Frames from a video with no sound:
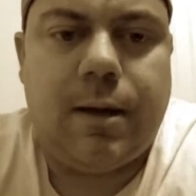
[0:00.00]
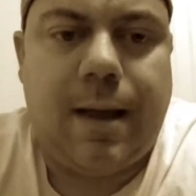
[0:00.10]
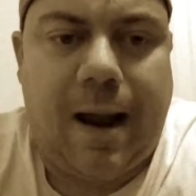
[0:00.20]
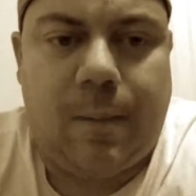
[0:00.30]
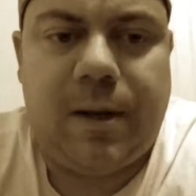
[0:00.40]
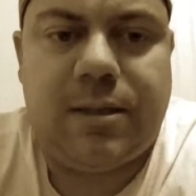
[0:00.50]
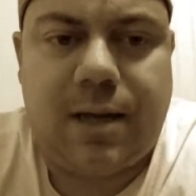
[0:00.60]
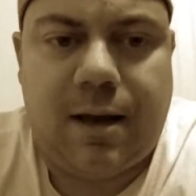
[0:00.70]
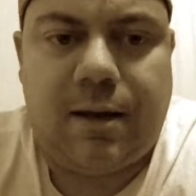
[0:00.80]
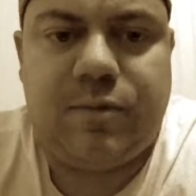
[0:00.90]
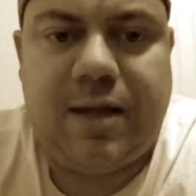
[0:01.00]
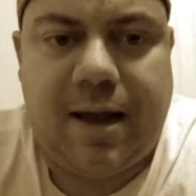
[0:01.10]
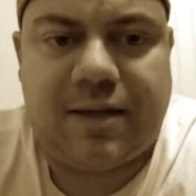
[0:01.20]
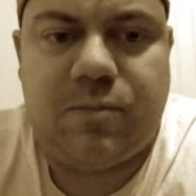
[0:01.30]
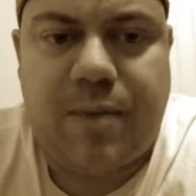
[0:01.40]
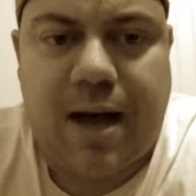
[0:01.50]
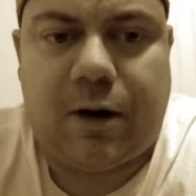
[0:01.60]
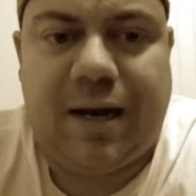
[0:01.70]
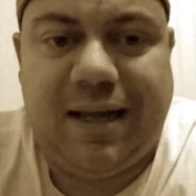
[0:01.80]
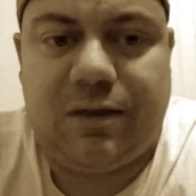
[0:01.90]
How many times did X
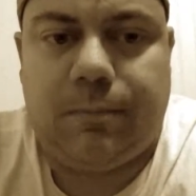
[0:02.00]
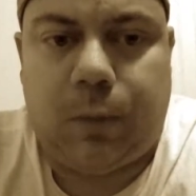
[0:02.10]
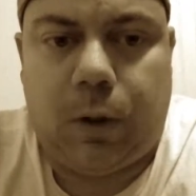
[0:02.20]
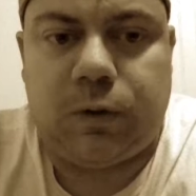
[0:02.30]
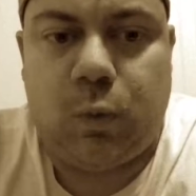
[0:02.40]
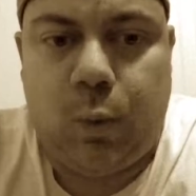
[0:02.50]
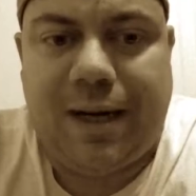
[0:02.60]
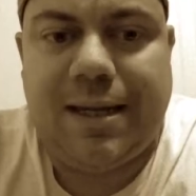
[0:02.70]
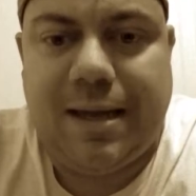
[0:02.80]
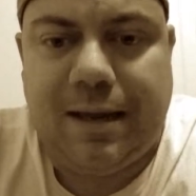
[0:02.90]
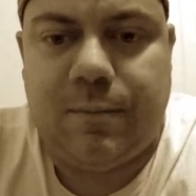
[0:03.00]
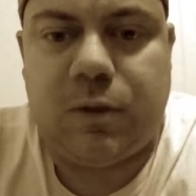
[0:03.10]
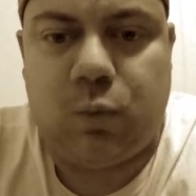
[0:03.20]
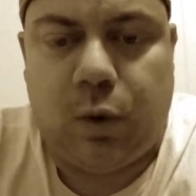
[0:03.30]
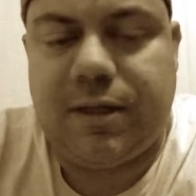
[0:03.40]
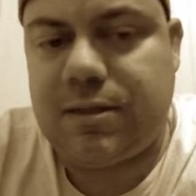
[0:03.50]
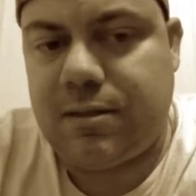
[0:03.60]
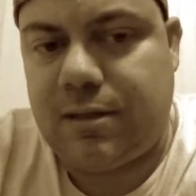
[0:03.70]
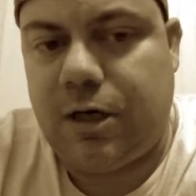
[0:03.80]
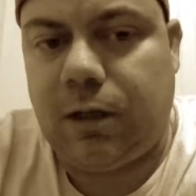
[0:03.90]
batter hit the ball to win a game is what this
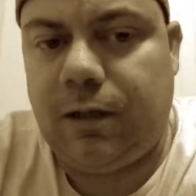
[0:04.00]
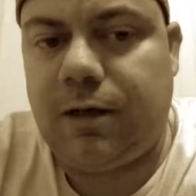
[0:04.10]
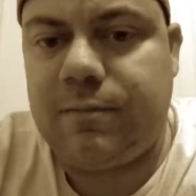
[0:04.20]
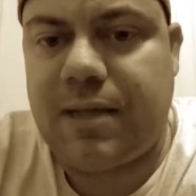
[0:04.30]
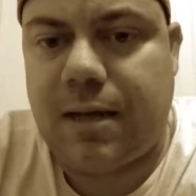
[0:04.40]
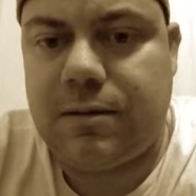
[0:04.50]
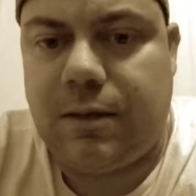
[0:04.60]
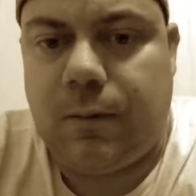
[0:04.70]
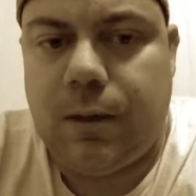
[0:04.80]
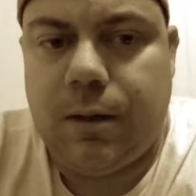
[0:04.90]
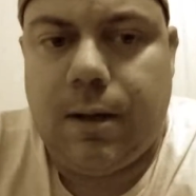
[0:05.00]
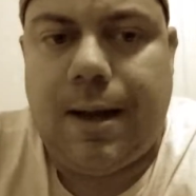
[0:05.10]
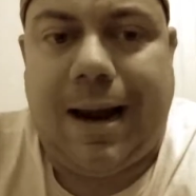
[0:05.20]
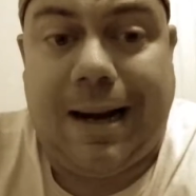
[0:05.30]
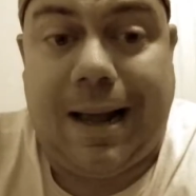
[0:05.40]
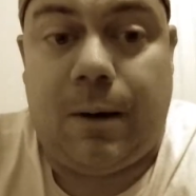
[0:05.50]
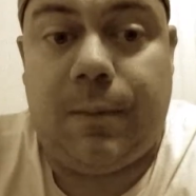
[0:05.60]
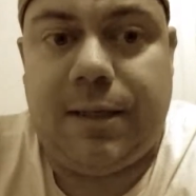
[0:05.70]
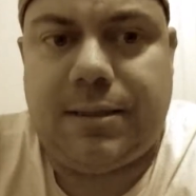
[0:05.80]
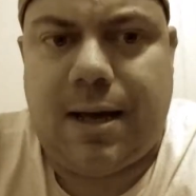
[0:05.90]
essentially comes down to. And how
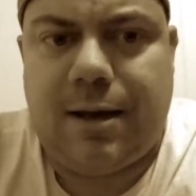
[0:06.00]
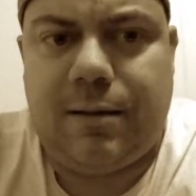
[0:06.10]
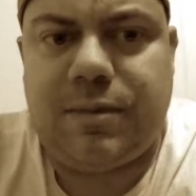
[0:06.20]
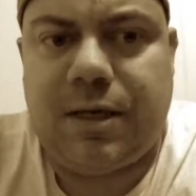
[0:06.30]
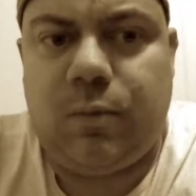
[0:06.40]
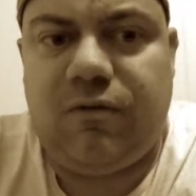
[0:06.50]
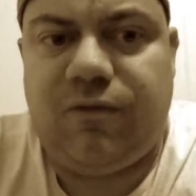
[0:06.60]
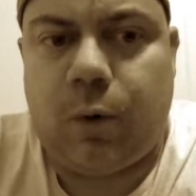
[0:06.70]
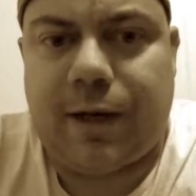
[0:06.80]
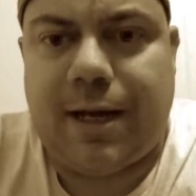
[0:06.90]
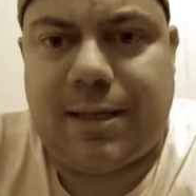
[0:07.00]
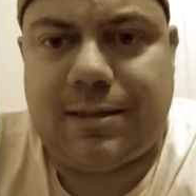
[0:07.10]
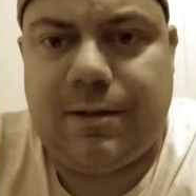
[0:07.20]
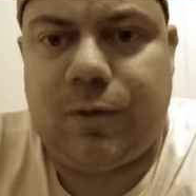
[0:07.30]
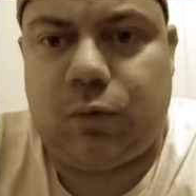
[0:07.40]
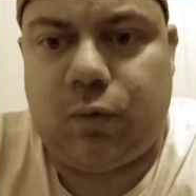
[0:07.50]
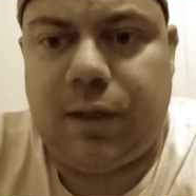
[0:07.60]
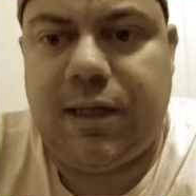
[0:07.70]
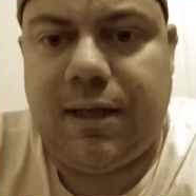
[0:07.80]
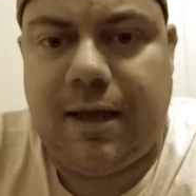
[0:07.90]
many times can we forecast him to
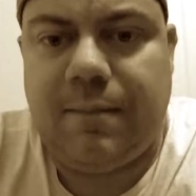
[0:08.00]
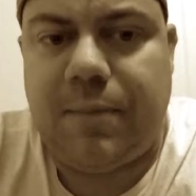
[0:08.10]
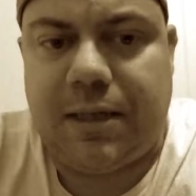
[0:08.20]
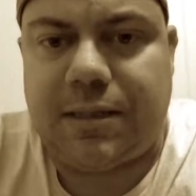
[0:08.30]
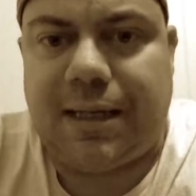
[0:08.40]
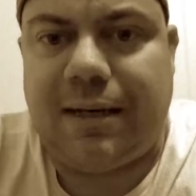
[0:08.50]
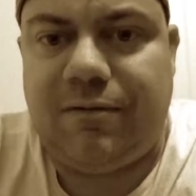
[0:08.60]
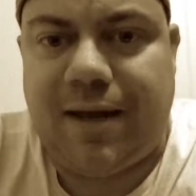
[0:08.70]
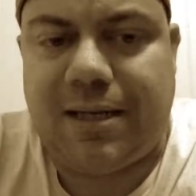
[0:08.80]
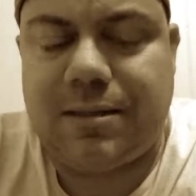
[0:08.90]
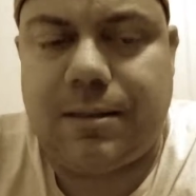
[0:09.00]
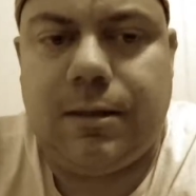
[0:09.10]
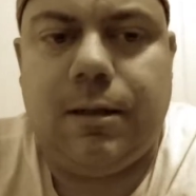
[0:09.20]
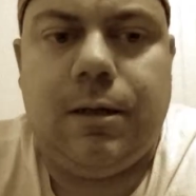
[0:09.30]
run the game based on advanced,